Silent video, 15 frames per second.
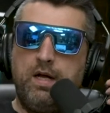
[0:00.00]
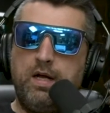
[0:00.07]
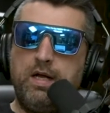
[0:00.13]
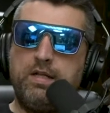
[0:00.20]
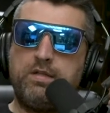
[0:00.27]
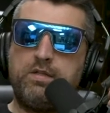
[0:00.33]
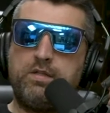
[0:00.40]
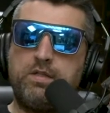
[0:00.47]

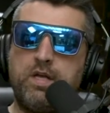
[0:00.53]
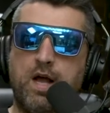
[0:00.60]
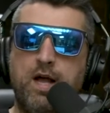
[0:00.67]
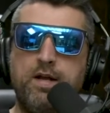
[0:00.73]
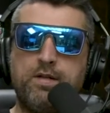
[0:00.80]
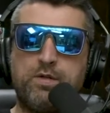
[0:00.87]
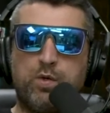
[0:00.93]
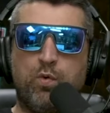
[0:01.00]
It's
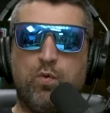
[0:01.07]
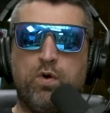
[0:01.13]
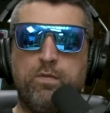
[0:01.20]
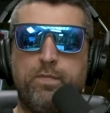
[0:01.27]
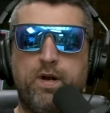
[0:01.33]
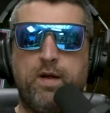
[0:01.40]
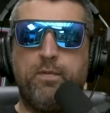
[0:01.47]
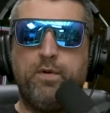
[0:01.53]
kind of torn,
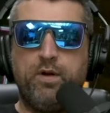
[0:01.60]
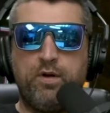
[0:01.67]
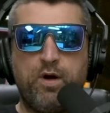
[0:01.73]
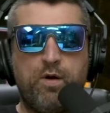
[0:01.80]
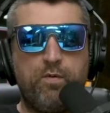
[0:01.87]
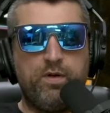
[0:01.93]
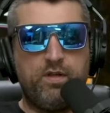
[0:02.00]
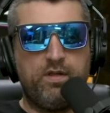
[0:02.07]
but I'm going to
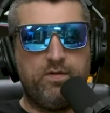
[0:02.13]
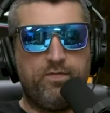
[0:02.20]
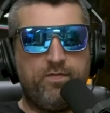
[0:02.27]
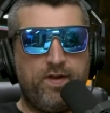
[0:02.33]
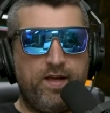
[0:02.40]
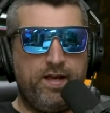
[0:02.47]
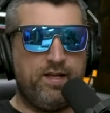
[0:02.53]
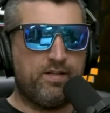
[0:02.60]
go with the
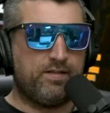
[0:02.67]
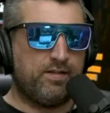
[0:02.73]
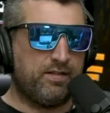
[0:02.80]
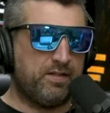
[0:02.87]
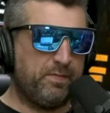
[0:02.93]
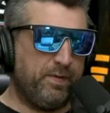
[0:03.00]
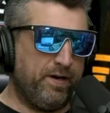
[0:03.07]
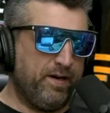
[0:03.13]
Vegas
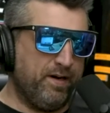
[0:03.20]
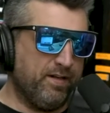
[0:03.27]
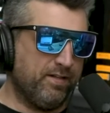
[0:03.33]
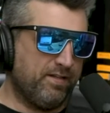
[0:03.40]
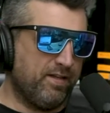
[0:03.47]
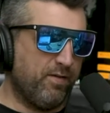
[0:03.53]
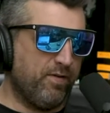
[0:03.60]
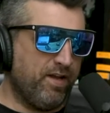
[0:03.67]

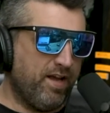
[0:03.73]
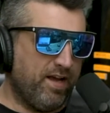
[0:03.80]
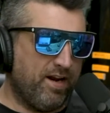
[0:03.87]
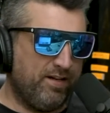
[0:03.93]
experience that we had.